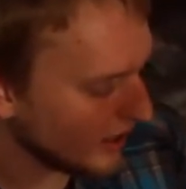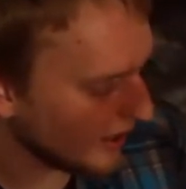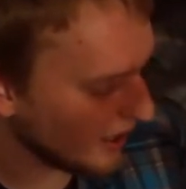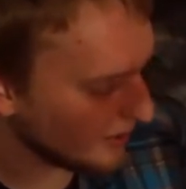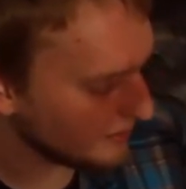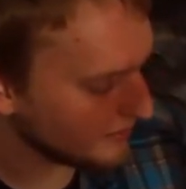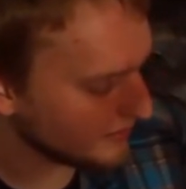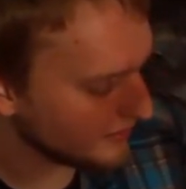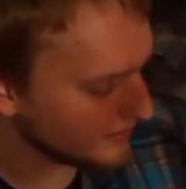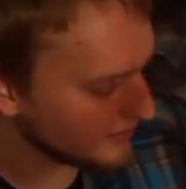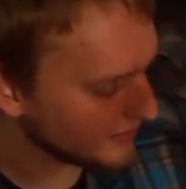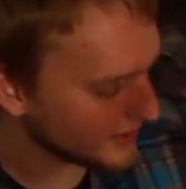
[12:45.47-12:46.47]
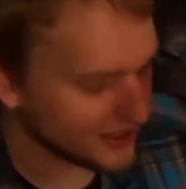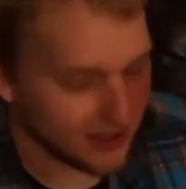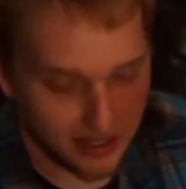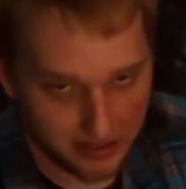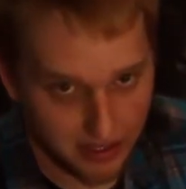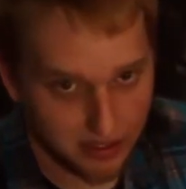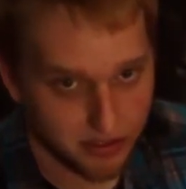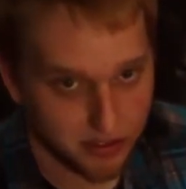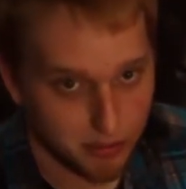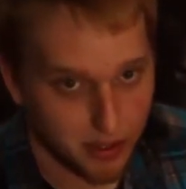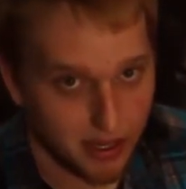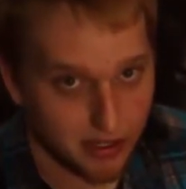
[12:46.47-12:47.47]
Um, select to enter
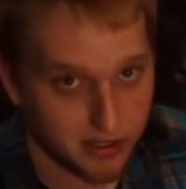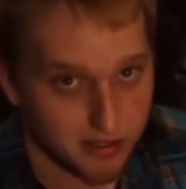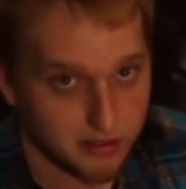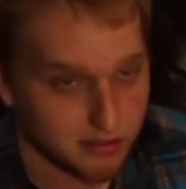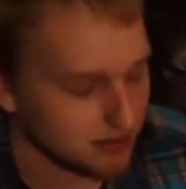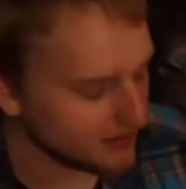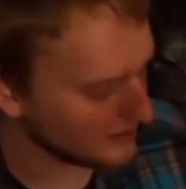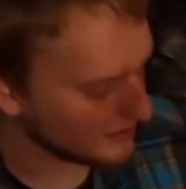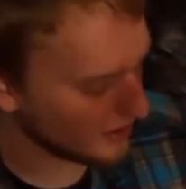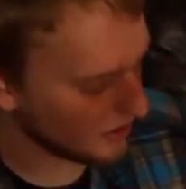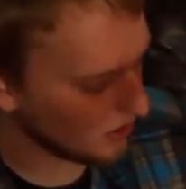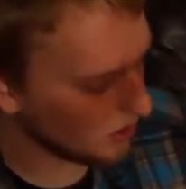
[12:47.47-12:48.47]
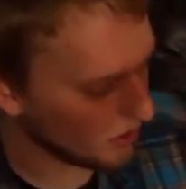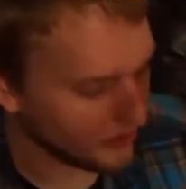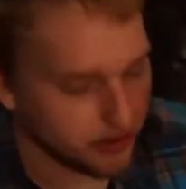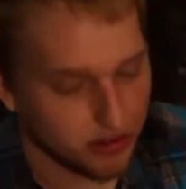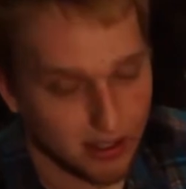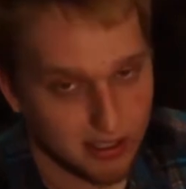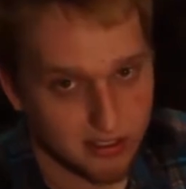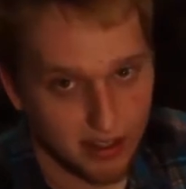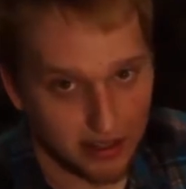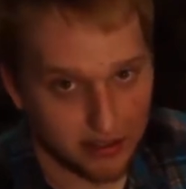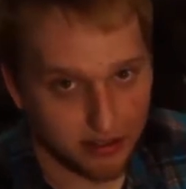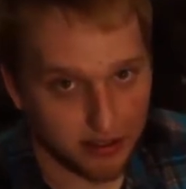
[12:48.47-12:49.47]
the bank, hold select to
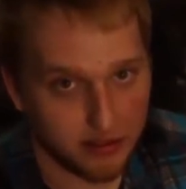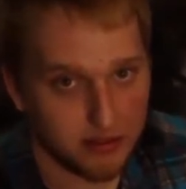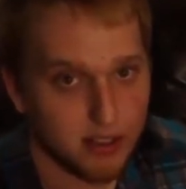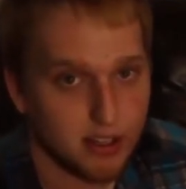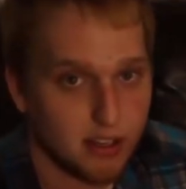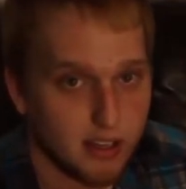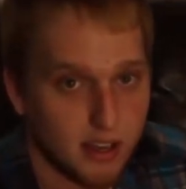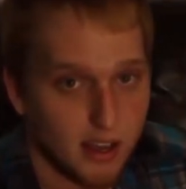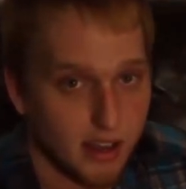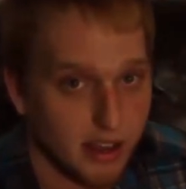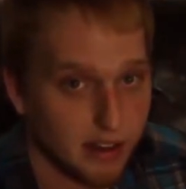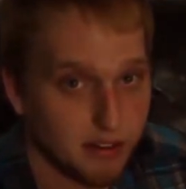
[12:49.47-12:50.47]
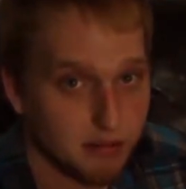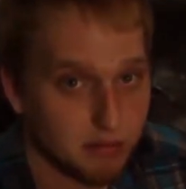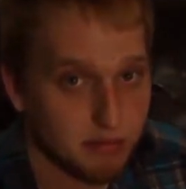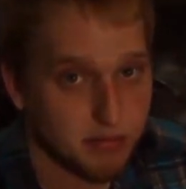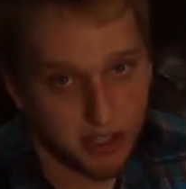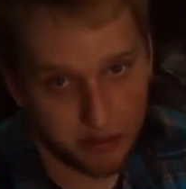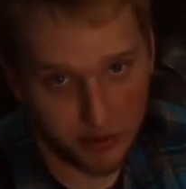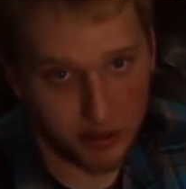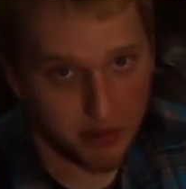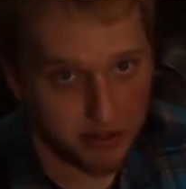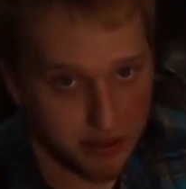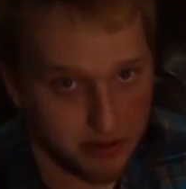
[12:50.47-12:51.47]
exit, and that's pretty
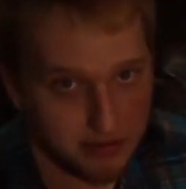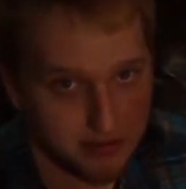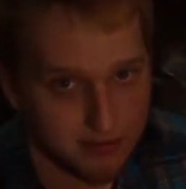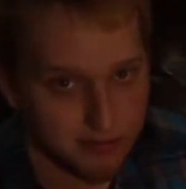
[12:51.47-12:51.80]
much it.